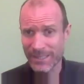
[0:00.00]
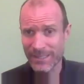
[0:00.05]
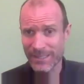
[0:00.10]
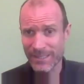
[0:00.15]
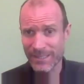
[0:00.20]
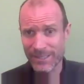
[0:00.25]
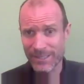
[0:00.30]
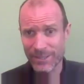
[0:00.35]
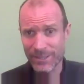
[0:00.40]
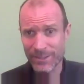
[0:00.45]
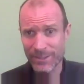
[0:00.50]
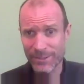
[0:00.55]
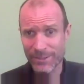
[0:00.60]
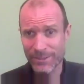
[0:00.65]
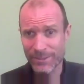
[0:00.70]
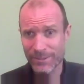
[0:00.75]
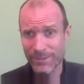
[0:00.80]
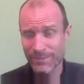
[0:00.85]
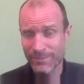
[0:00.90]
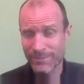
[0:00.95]
at this
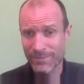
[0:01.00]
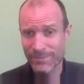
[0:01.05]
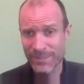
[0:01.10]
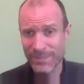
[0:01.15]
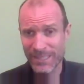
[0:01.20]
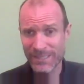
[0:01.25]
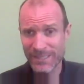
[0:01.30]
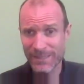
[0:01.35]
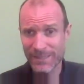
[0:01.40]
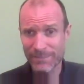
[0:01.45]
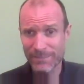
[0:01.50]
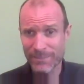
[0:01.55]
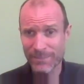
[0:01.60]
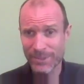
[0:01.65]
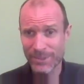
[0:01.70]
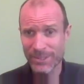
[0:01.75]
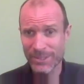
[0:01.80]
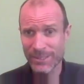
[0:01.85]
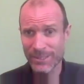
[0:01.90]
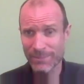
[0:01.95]
who says that
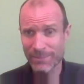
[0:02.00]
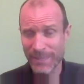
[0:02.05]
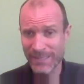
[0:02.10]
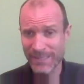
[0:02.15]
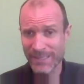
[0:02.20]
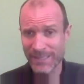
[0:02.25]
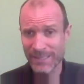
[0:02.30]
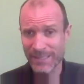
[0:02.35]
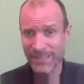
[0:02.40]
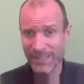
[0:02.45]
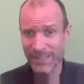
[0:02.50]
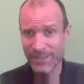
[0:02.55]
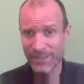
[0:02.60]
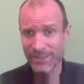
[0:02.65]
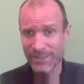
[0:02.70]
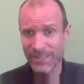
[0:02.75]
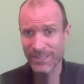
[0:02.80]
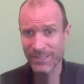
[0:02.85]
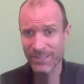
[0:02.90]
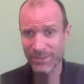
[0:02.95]
Mooji's basically
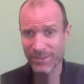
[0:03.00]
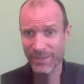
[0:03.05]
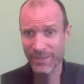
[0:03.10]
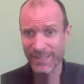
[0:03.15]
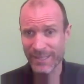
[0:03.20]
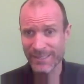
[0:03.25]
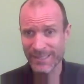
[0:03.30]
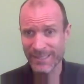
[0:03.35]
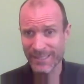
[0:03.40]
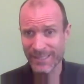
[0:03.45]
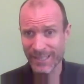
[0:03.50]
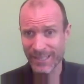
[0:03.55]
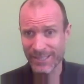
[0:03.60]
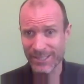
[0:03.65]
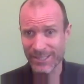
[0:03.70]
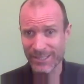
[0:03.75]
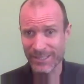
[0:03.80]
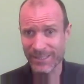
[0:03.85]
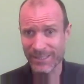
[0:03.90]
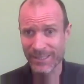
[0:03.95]
using trance
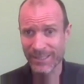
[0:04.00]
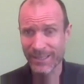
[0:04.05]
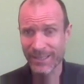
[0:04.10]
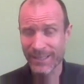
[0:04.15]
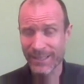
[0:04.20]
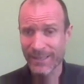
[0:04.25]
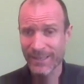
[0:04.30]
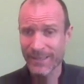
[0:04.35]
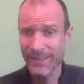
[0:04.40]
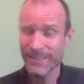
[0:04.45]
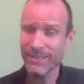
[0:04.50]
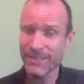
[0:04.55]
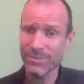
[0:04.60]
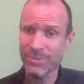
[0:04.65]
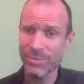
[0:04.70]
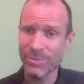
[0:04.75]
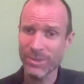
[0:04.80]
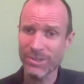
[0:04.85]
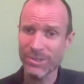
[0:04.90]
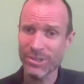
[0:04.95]
induction in his
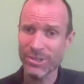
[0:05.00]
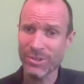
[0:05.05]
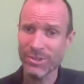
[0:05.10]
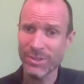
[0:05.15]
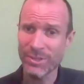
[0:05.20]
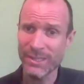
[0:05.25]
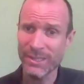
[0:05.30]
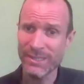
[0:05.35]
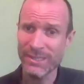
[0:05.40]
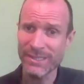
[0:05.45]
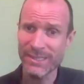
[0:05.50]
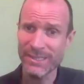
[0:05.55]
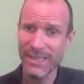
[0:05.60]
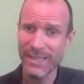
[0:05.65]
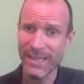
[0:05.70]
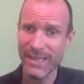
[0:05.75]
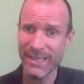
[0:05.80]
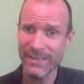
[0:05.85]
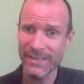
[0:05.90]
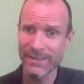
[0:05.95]
word choice
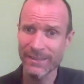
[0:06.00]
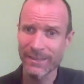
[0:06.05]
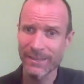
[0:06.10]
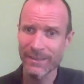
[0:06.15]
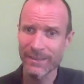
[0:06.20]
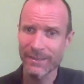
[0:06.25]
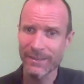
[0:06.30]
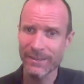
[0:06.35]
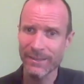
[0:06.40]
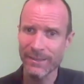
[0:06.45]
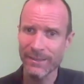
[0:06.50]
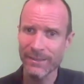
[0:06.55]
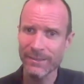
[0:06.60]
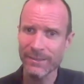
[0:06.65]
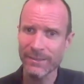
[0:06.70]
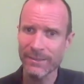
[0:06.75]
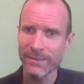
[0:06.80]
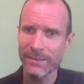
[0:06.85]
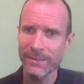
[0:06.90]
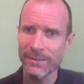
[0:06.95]
and
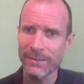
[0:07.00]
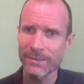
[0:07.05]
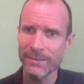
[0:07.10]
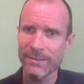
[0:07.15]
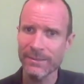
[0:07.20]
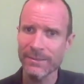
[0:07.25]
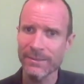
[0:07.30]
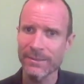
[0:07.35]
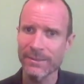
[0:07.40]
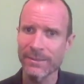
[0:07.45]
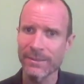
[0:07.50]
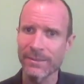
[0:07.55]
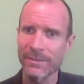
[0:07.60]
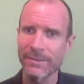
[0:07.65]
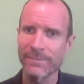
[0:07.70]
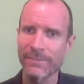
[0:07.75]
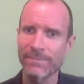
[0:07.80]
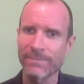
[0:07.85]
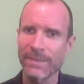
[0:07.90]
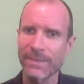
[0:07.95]
in his
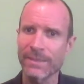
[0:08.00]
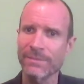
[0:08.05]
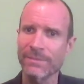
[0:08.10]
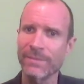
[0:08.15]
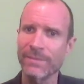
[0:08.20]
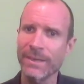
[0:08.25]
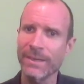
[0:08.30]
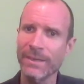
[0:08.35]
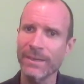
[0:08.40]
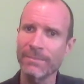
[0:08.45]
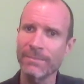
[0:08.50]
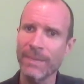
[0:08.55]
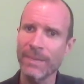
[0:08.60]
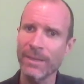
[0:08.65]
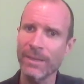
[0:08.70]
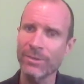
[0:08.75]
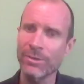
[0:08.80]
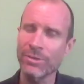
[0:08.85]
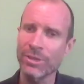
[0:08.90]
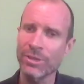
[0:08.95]
very
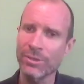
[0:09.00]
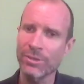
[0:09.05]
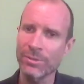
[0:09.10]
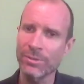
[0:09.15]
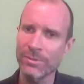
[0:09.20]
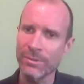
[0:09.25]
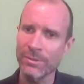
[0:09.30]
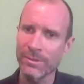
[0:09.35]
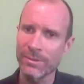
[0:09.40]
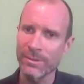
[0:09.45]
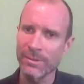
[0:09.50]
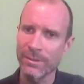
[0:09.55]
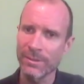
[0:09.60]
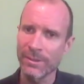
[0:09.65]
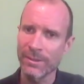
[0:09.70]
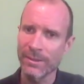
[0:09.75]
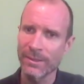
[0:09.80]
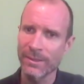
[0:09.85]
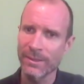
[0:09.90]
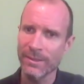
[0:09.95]
mellow tone
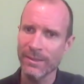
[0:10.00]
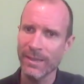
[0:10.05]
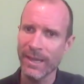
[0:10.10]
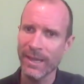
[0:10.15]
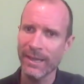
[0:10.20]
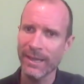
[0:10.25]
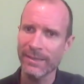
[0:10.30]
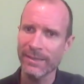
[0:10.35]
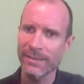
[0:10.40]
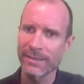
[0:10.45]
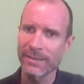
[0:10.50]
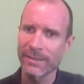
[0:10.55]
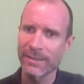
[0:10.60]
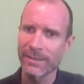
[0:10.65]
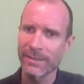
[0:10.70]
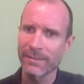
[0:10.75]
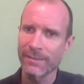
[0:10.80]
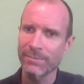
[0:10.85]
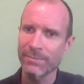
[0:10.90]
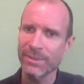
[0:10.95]
that
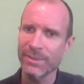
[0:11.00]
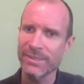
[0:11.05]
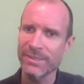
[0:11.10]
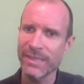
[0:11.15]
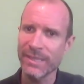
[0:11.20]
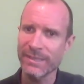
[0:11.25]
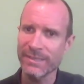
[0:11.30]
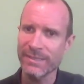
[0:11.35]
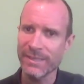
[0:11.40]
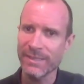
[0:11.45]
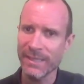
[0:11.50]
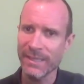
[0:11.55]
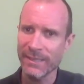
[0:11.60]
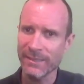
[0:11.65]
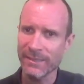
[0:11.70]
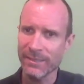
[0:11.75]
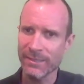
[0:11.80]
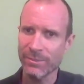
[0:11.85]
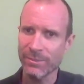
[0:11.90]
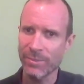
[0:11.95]
presents
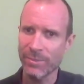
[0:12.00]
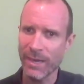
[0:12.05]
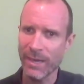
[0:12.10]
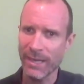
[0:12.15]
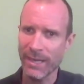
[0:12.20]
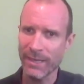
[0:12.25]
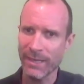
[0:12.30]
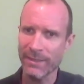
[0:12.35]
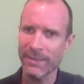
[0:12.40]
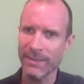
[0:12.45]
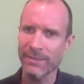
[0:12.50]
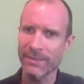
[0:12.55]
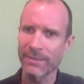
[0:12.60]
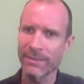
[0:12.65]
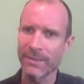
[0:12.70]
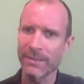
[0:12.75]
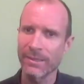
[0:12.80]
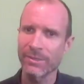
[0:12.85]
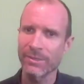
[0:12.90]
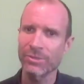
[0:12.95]
things in a way that
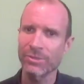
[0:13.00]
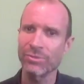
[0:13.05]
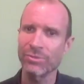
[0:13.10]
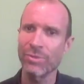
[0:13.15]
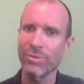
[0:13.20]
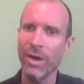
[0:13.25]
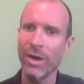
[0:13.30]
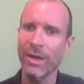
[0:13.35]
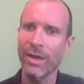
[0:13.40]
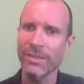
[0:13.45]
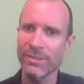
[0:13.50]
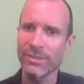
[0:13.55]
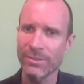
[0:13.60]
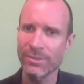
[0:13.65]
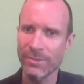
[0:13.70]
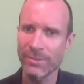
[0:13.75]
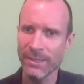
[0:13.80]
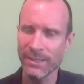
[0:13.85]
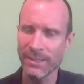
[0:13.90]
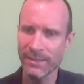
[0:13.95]
draws
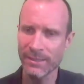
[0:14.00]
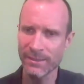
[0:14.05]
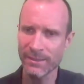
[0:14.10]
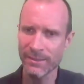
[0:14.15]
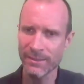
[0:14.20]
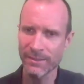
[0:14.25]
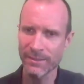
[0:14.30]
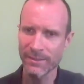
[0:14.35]
you in,